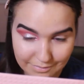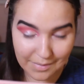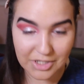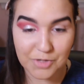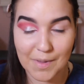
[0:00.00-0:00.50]

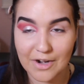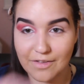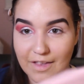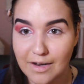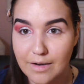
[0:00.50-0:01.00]
Much
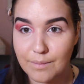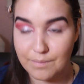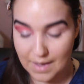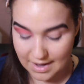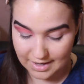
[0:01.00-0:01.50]
better
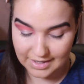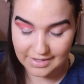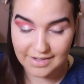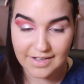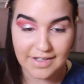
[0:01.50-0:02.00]
than
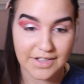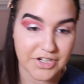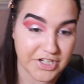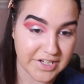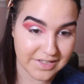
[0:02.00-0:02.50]
my
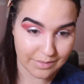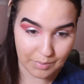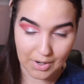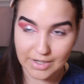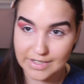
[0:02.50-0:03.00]
She's in
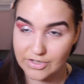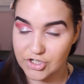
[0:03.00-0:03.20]
Parties